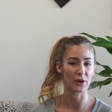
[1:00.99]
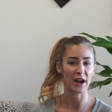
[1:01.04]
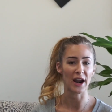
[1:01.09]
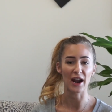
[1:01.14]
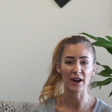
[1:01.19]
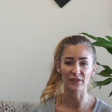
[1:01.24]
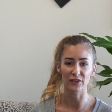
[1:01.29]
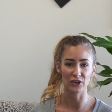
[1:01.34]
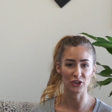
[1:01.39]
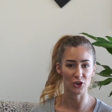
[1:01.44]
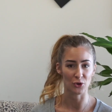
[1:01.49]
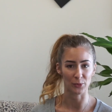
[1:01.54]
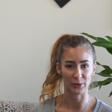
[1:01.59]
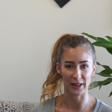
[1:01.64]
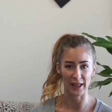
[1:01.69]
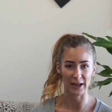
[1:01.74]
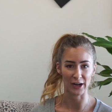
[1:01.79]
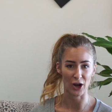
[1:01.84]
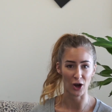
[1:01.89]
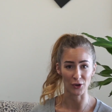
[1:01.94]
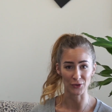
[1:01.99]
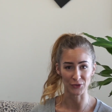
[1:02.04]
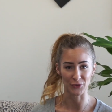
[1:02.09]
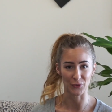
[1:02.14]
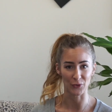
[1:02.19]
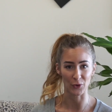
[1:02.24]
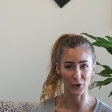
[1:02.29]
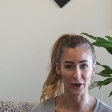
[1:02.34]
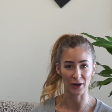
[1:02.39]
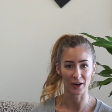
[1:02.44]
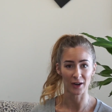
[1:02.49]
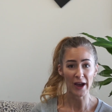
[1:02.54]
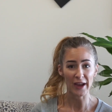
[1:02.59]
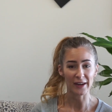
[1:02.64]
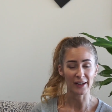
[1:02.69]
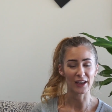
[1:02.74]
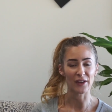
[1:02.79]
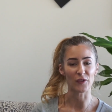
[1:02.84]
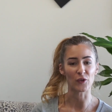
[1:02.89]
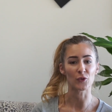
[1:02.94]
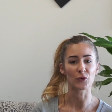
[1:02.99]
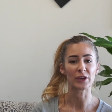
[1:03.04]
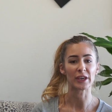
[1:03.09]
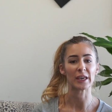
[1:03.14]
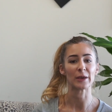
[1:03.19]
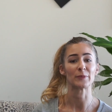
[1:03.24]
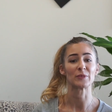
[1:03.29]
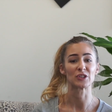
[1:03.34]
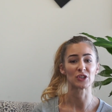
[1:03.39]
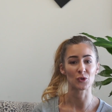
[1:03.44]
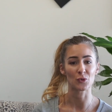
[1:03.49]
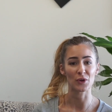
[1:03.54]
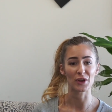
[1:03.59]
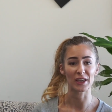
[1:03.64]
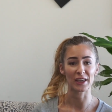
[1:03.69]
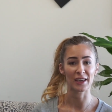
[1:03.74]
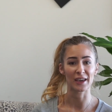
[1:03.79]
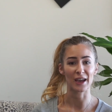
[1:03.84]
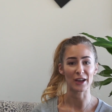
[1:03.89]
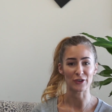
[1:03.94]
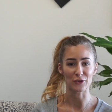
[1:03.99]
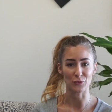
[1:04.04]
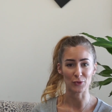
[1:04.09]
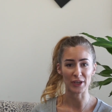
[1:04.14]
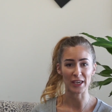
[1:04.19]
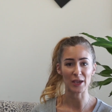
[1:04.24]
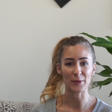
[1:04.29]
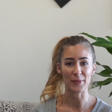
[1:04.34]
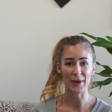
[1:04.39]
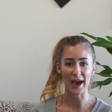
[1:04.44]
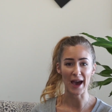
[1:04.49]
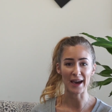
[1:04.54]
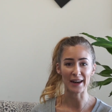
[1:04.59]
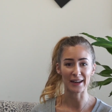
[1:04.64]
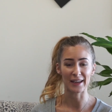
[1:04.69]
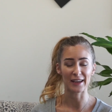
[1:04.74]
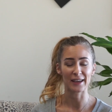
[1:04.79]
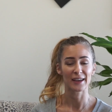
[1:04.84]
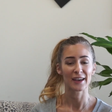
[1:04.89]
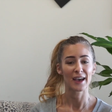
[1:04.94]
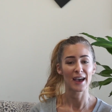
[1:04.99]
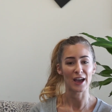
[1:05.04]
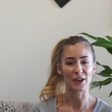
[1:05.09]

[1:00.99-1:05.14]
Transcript: whatever your plan calls for. But if you keep doing it and you keep at it,